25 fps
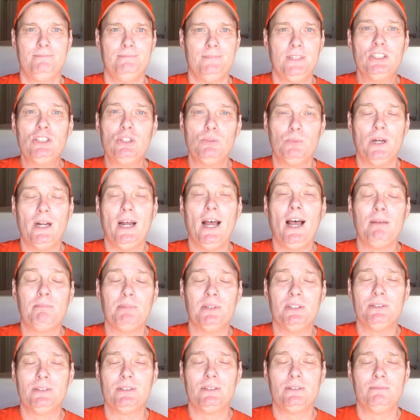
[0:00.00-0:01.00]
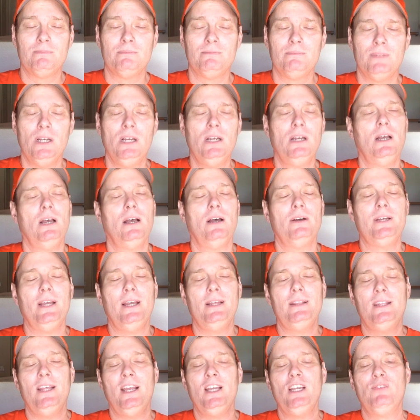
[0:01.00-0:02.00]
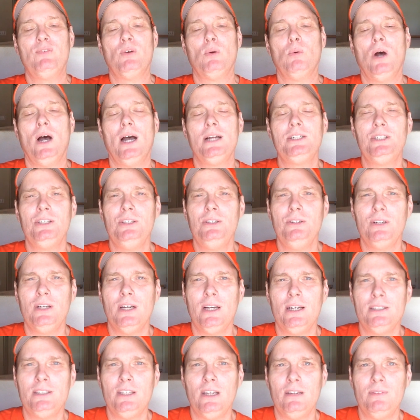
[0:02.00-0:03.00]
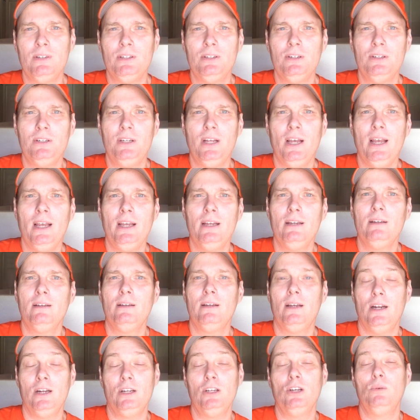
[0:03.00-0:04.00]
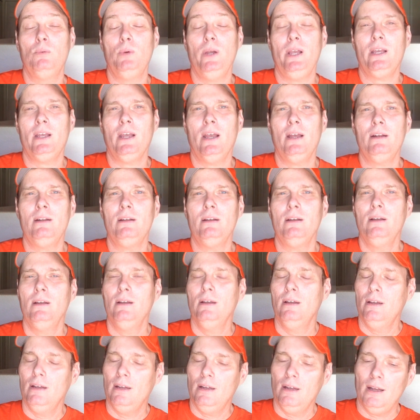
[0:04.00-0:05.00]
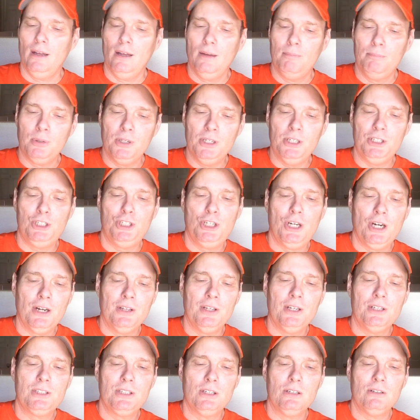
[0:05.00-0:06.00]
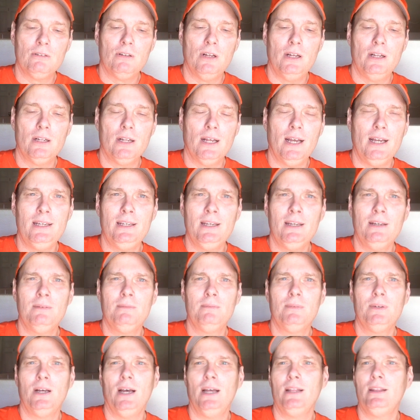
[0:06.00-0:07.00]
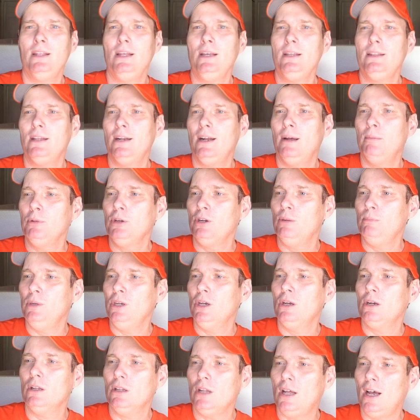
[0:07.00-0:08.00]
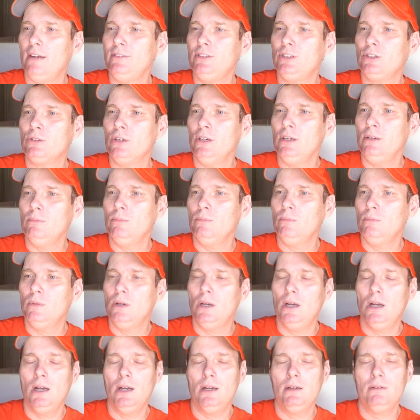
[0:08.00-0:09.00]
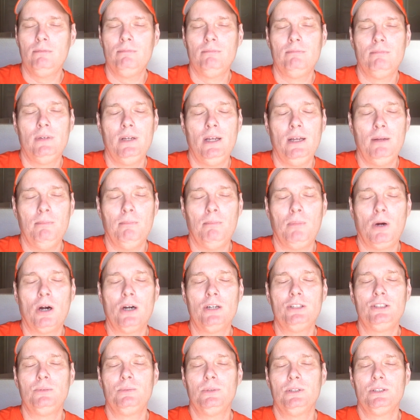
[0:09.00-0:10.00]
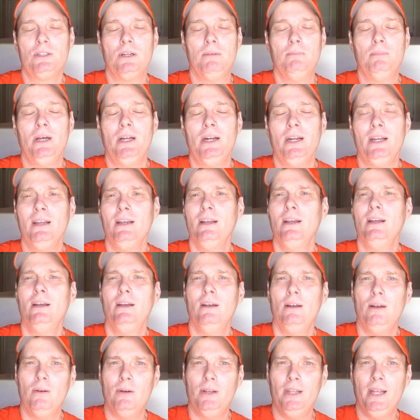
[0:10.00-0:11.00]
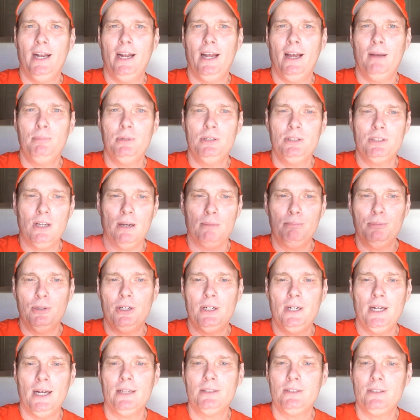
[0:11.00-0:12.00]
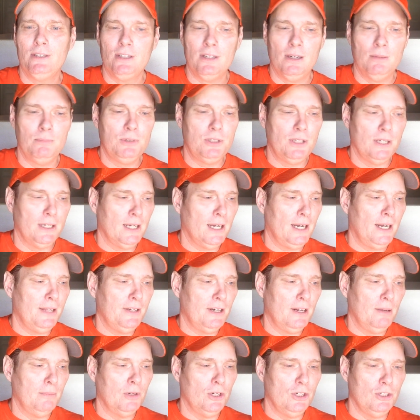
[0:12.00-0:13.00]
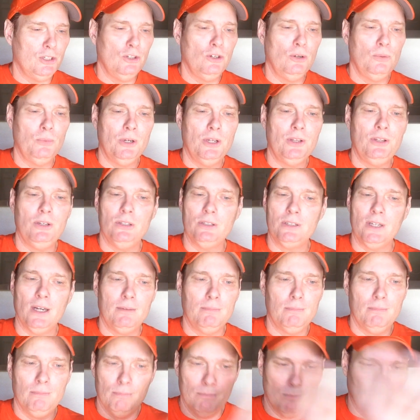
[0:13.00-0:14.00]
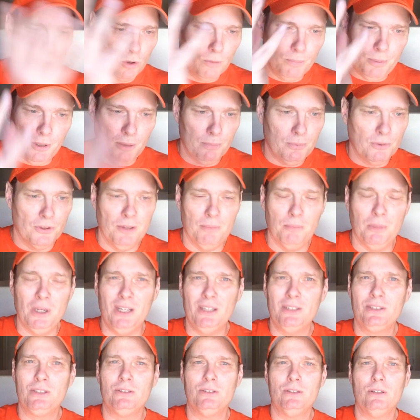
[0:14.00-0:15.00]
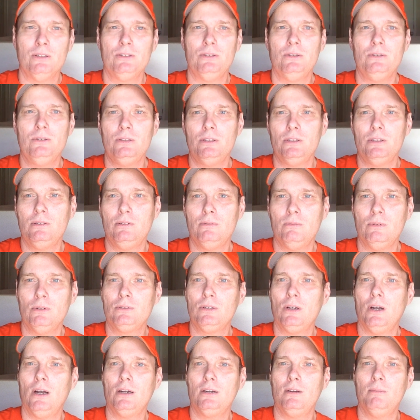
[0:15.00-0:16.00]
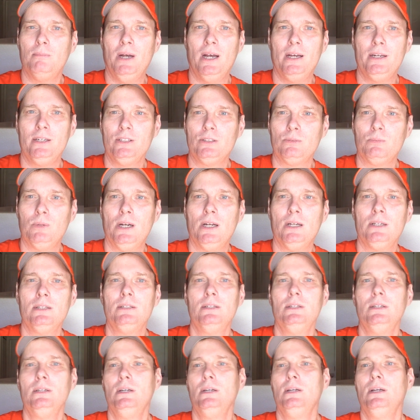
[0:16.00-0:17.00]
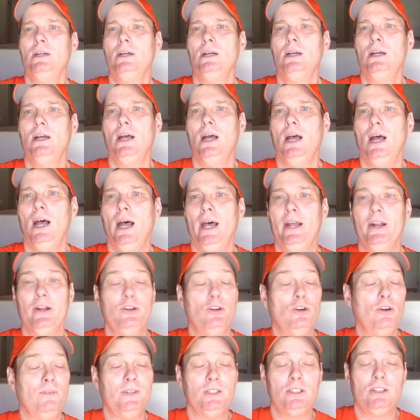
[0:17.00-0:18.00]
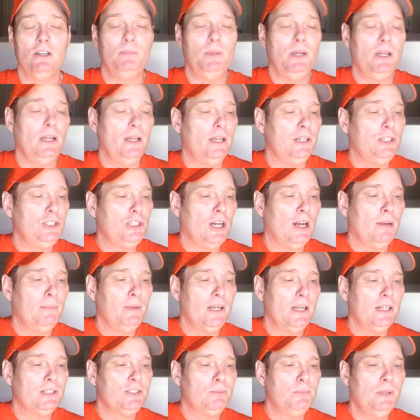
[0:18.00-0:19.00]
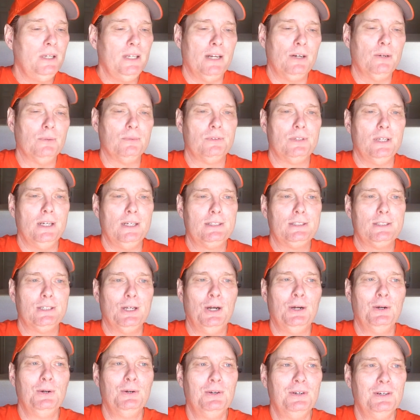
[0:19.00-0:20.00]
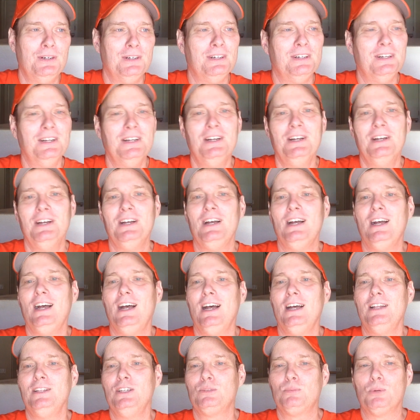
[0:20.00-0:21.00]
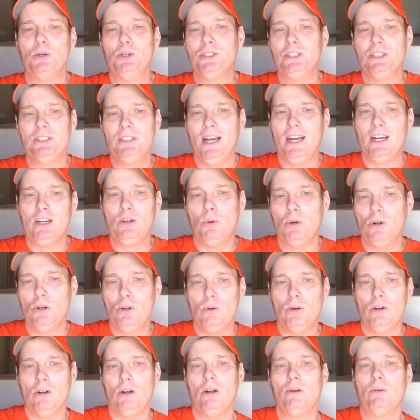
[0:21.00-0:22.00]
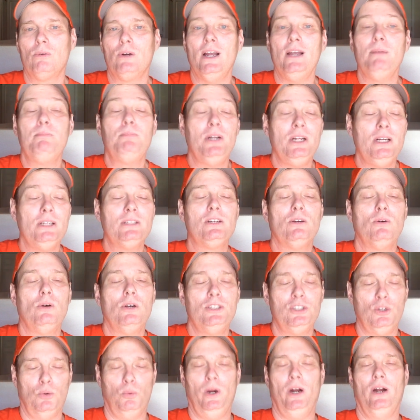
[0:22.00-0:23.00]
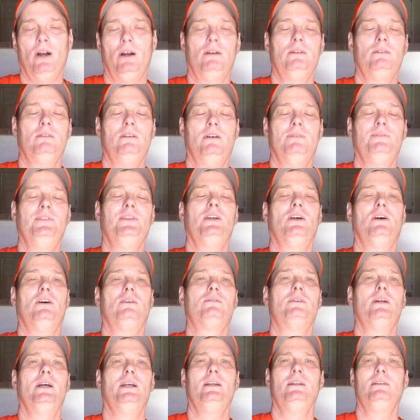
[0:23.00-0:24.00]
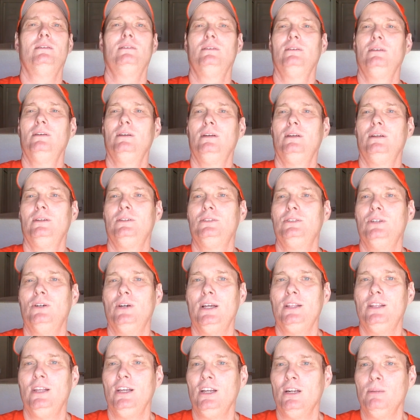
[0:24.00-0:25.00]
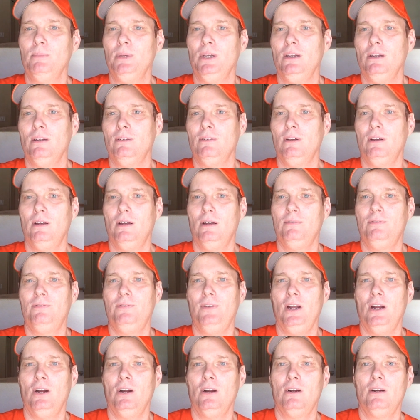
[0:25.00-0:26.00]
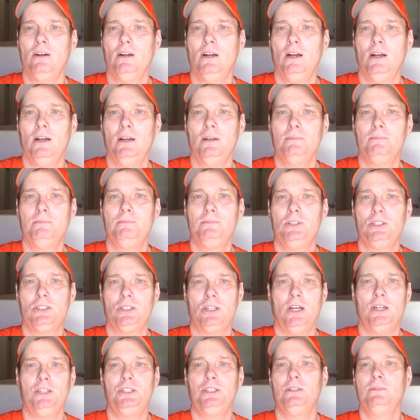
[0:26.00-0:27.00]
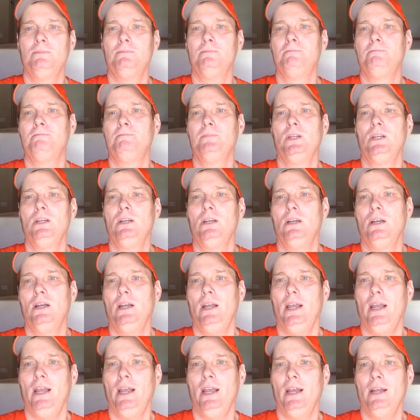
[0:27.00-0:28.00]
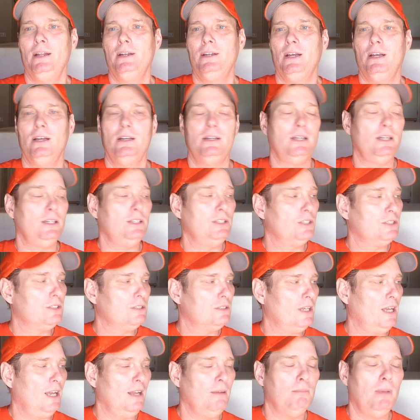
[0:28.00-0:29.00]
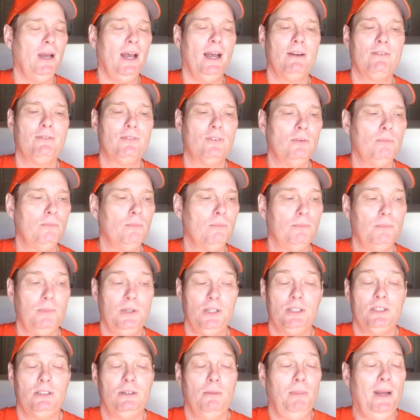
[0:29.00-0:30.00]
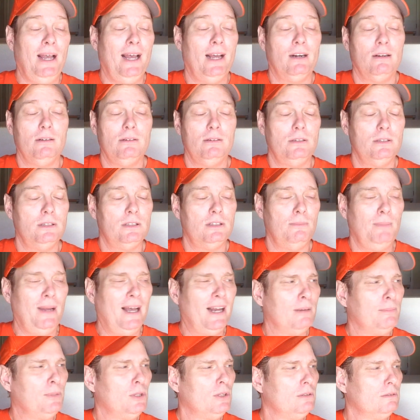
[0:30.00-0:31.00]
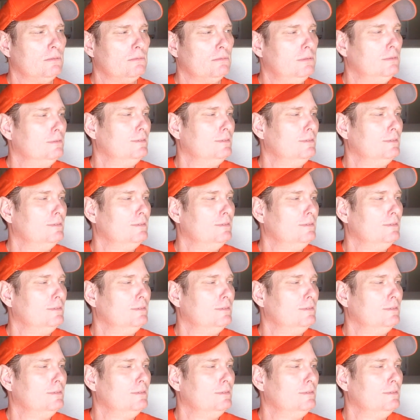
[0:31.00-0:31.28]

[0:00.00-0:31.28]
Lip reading: This is what happens. Okay, thank you for watching. You guys have a good day and a good weekend. Please share this and like it. I think that I'm going to be on a live stream in March with somebody. When that happens, I'll put it out there. The guy that I'm going to do it with, he's got more people than me, so we'll talk about it as well. I don't know if it's going to be a hit job against me. I don't think so. This person's not quote-unquote alt-right, but he's aware of the alt-right. So I think it'll be a fair discussion. And he just came back from his sabbatical.